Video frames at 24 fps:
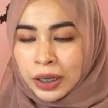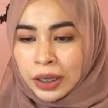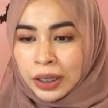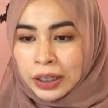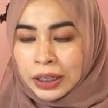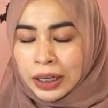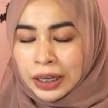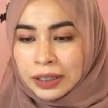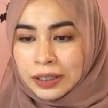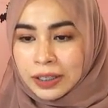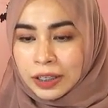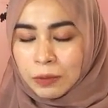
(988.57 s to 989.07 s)

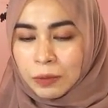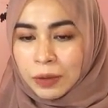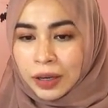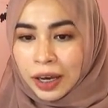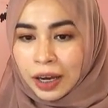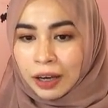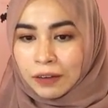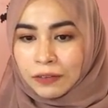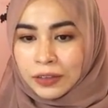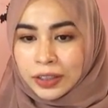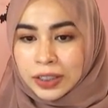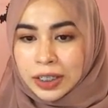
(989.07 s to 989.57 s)
Next thing we
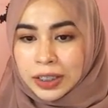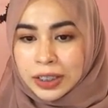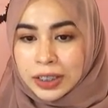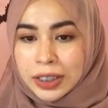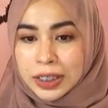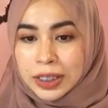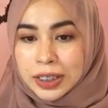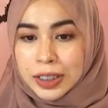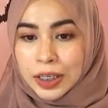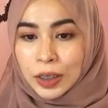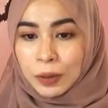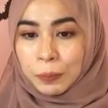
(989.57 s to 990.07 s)
have is a
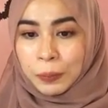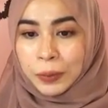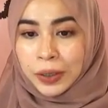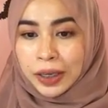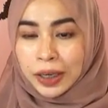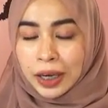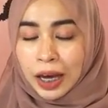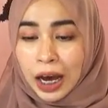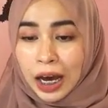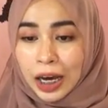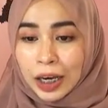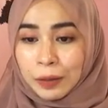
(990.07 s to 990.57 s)

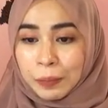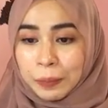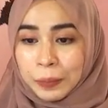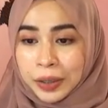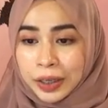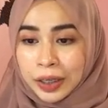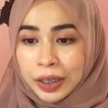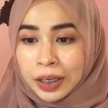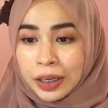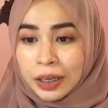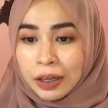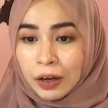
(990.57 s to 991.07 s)

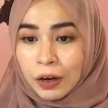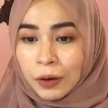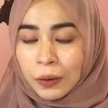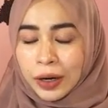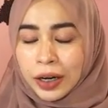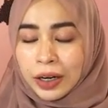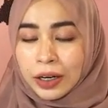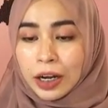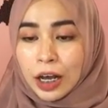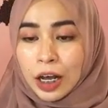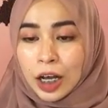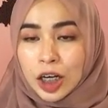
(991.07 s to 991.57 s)
TCP/IP. All
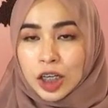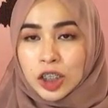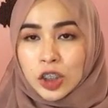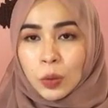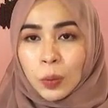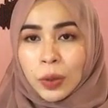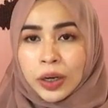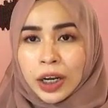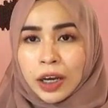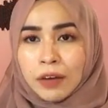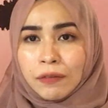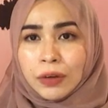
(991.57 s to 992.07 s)
right. So
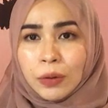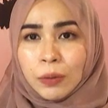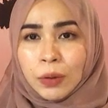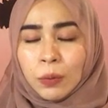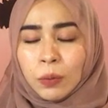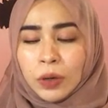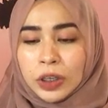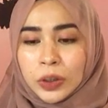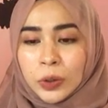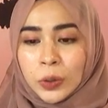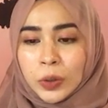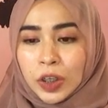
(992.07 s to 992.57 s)
whenever we
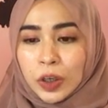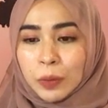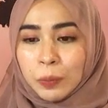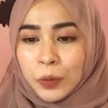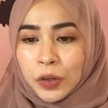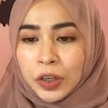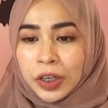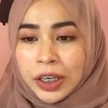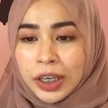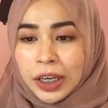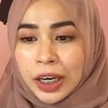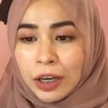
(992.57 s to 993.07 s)
want to
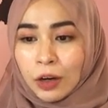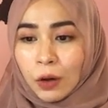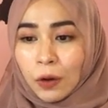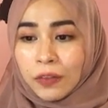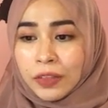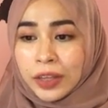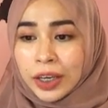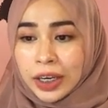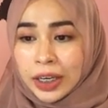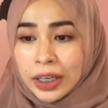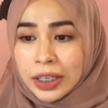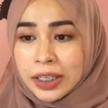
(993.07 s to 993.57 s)
communicate
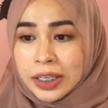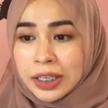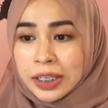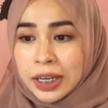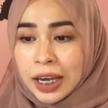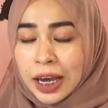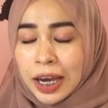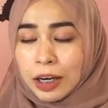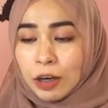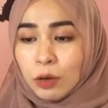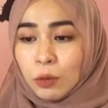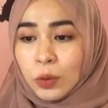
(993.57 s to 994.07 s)
on the
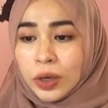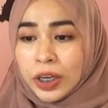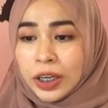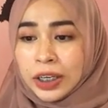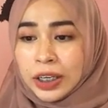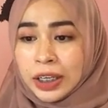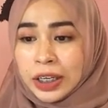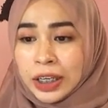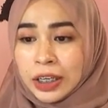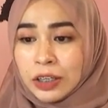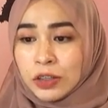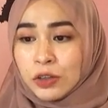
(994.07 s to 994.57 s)
internet, we
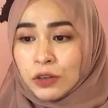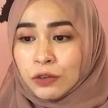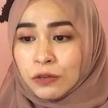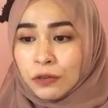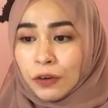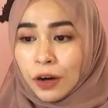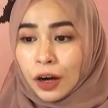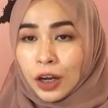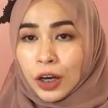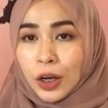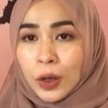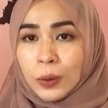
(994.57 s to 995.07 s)
need to
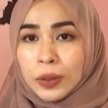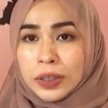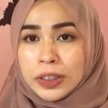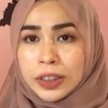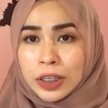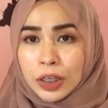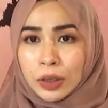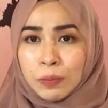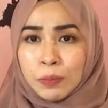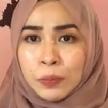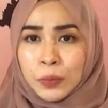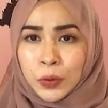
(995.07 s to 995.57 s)
follow a
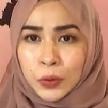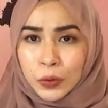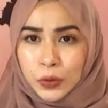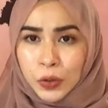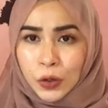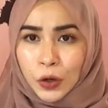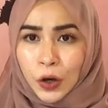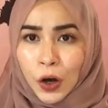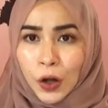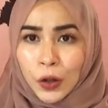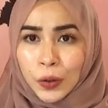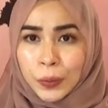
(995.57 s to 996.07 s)
certain
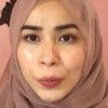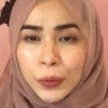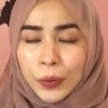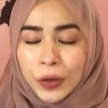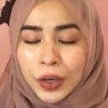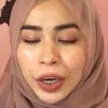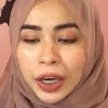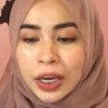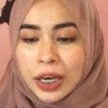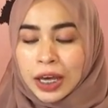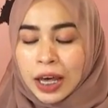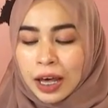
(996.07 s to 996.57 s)
protocol.
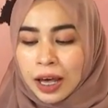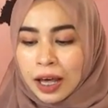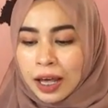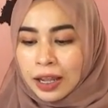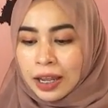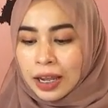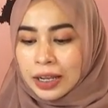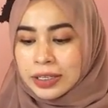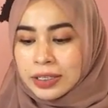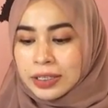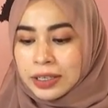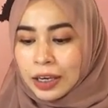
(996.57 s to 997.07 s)
Okay.
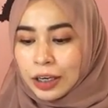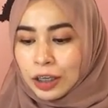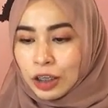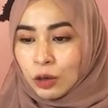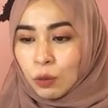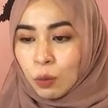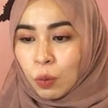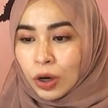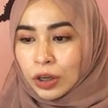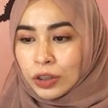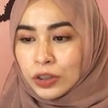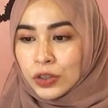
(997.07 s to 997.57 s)
Let's say
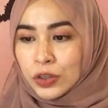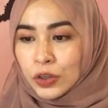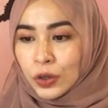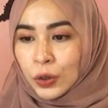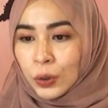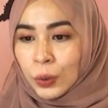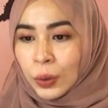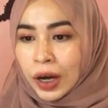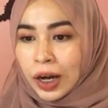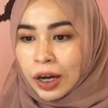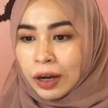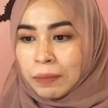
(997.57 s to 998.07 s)
you want
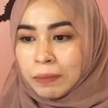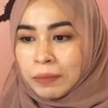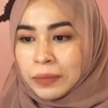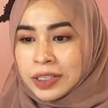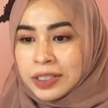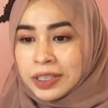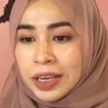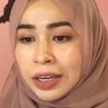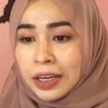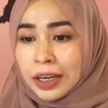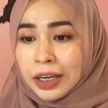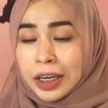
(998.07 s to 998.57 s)
to
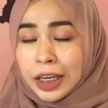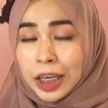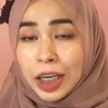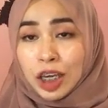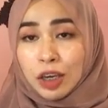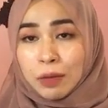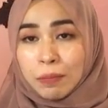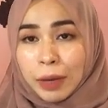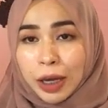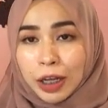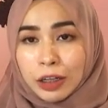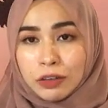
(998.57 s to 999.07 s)
send an
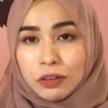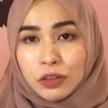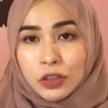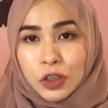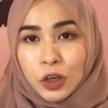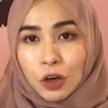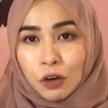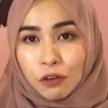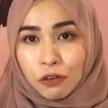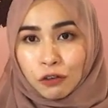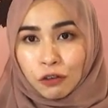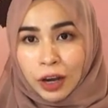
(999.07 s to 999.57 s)
email to
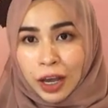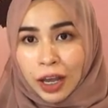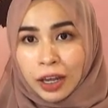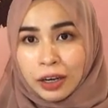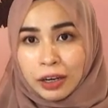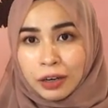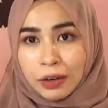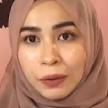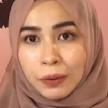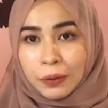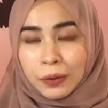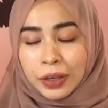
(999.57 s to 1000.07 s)
your
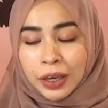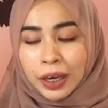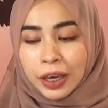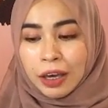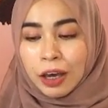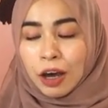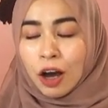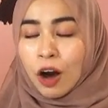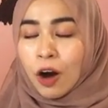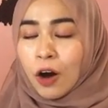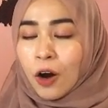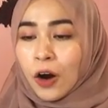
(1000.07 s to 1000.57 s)
friend.
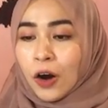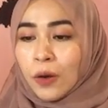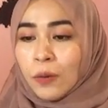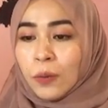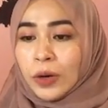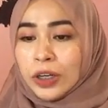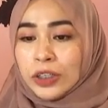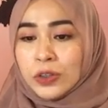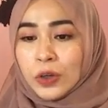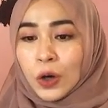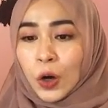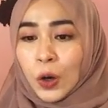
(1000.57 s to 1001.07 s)
Okay, or you
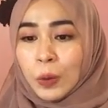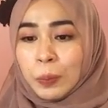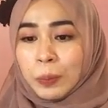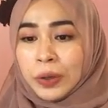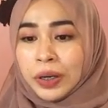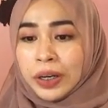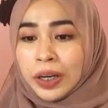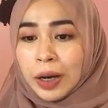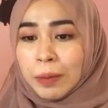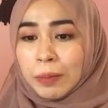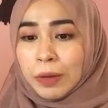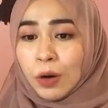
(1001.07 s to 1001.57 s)
want to
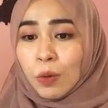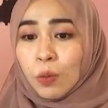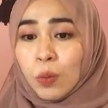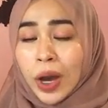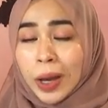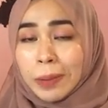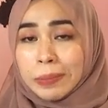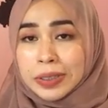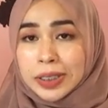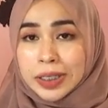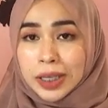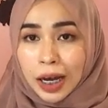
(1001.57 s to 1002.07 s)
open up a
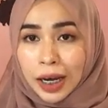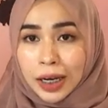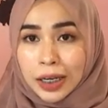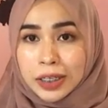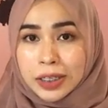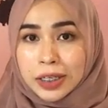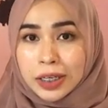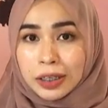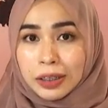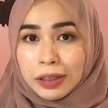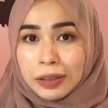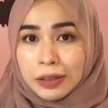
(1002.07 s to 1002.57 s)

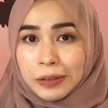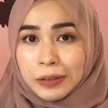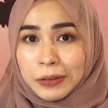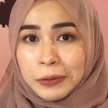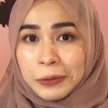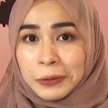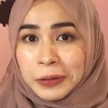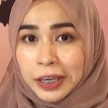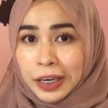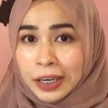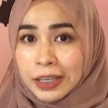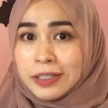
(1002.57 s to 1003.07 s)
website.
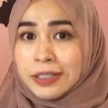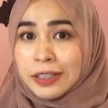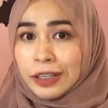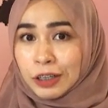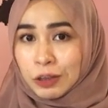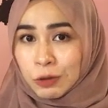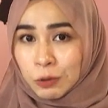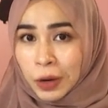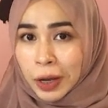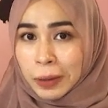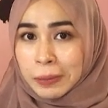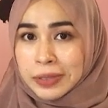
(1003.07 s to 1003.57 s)
Okay,
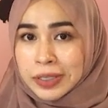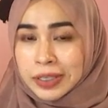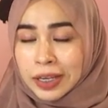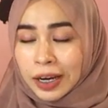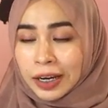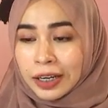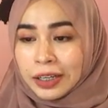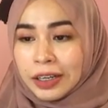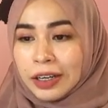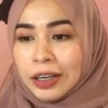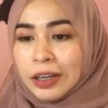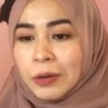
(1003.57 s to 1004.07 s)
certain
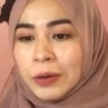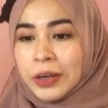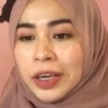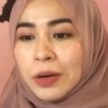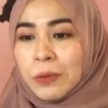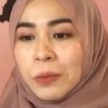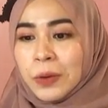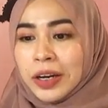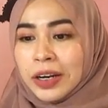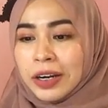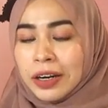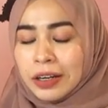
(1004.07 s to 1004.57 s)
website. Okay,
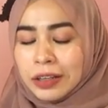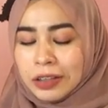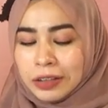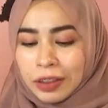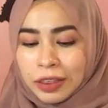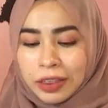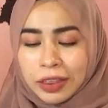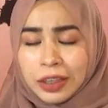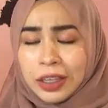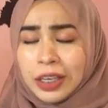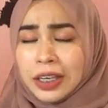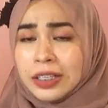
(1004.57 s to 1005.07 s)
when
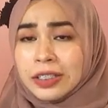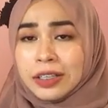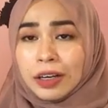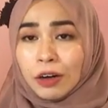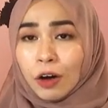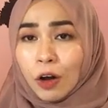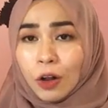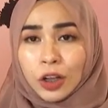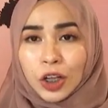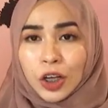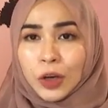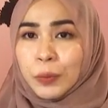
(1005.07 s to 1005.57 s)
these are
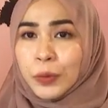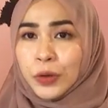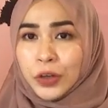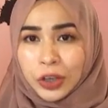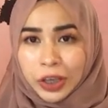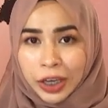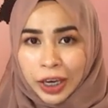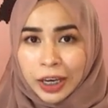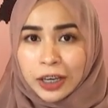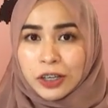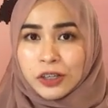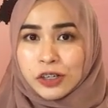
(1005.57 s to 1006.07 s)
all
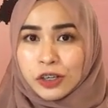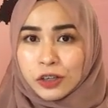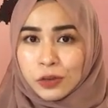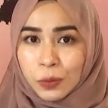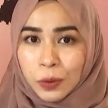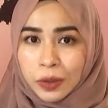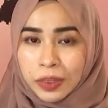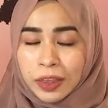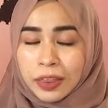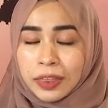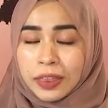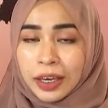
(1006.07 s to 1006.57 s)
communications
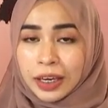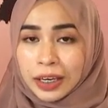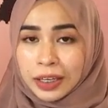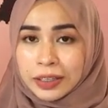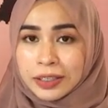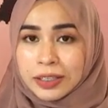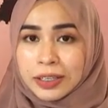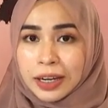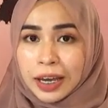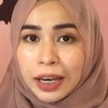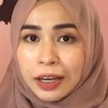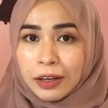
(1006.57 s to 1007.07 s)
within the
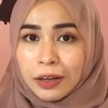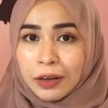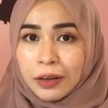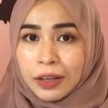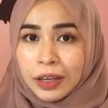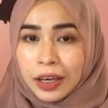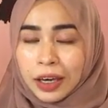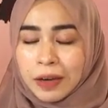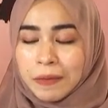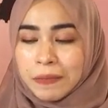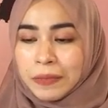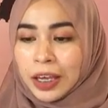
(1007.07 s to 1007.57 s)
internet.
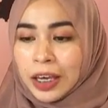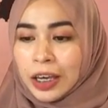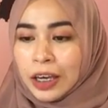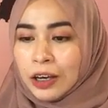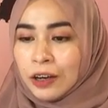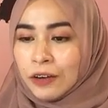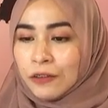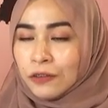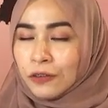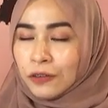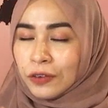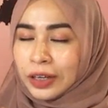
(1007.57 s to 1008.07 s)
Okay,
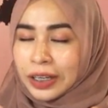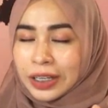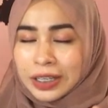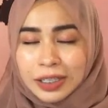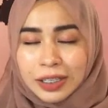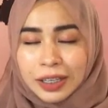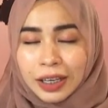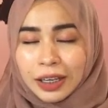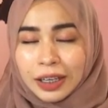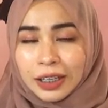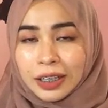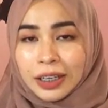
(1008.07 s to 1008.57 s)
let's
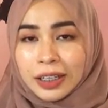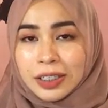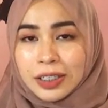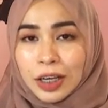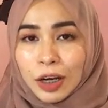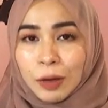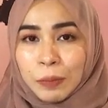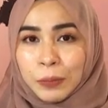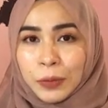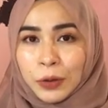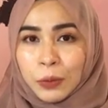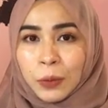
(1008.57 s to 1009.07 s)
take an
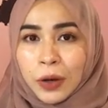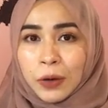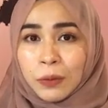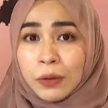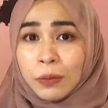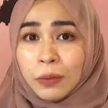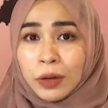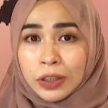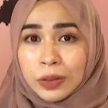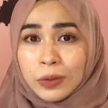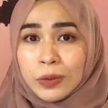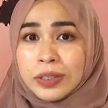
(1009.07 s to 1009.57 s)
example where we
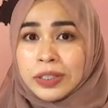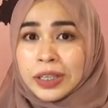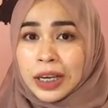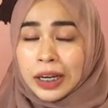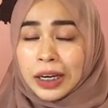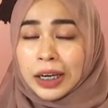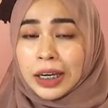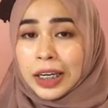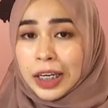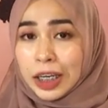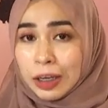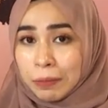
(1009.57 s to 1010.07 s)
want to send
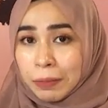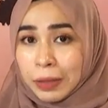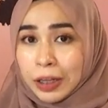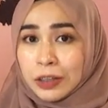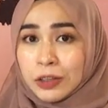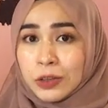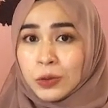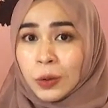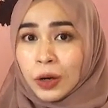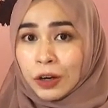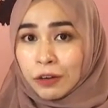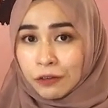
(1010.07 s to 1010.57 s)
an email
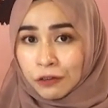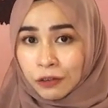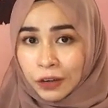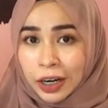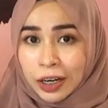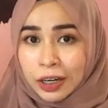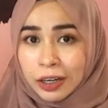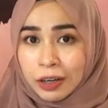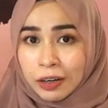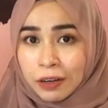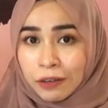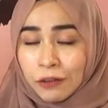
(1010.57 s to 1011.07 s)
to our
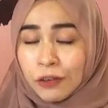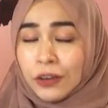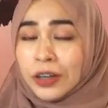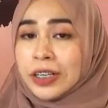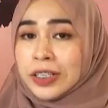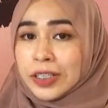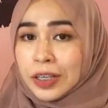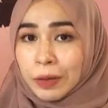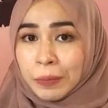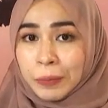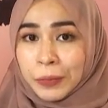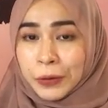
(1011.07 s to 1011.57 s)
friend, for
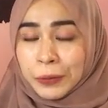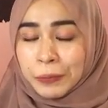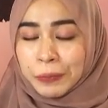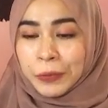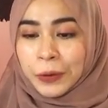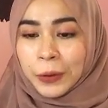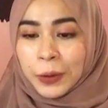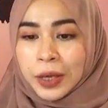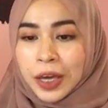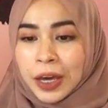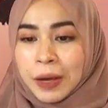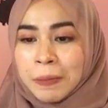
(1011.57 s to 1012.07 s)
example.
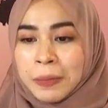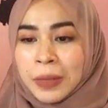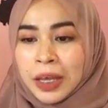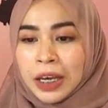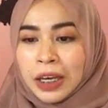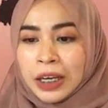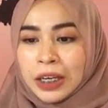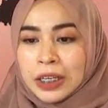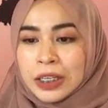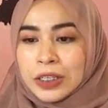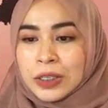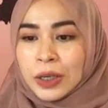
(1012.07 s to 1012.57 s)
Okay,
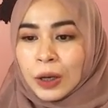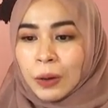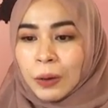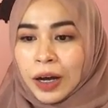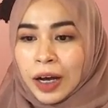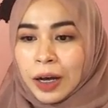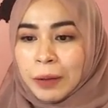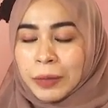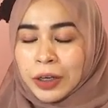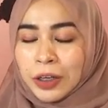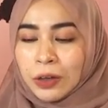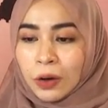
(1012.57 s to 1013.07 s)
so
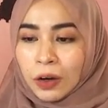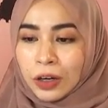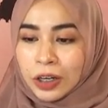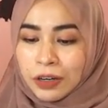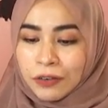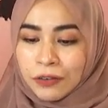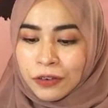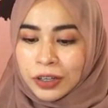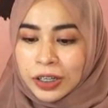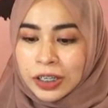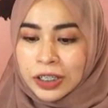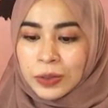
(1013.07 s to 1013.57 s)
in order
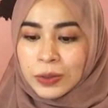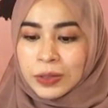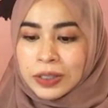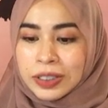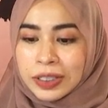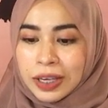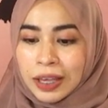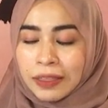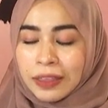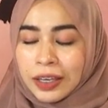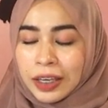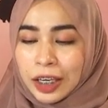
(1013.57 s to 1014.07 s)
for us to
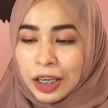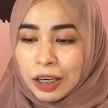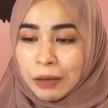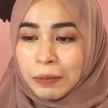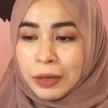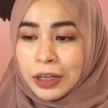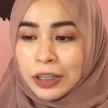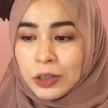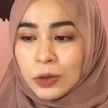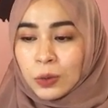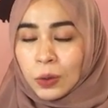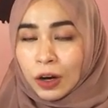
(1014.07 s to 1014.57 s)
send the
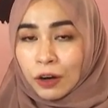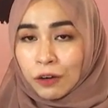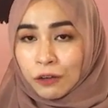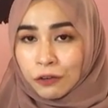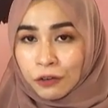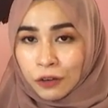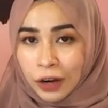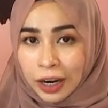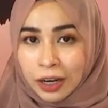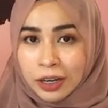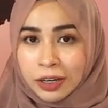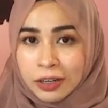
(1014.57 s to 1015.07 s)
email to our
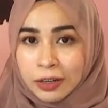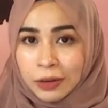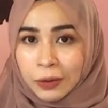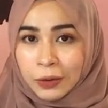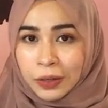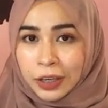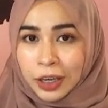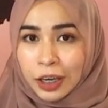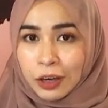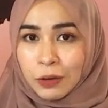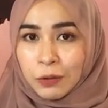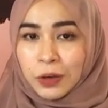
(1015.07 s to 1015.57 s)
friend,
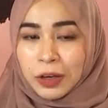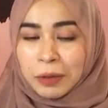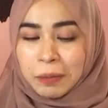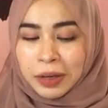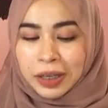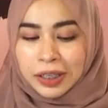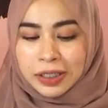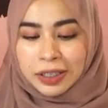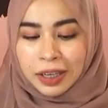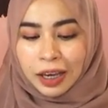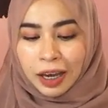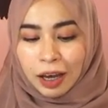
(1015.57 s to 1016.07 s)
okay, we
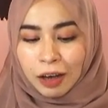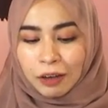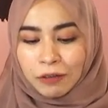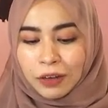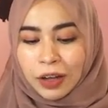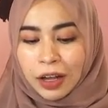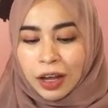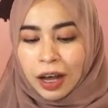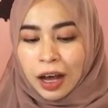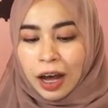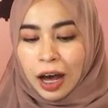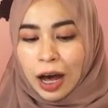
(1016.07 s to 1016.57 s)
must have
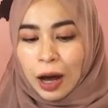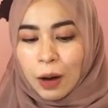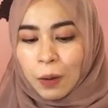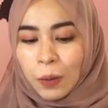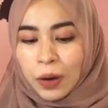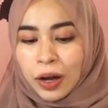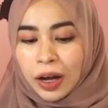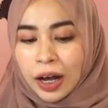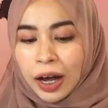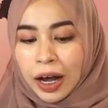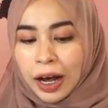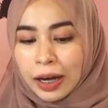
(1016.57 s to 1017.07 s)

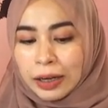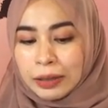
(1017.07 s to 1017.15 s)
our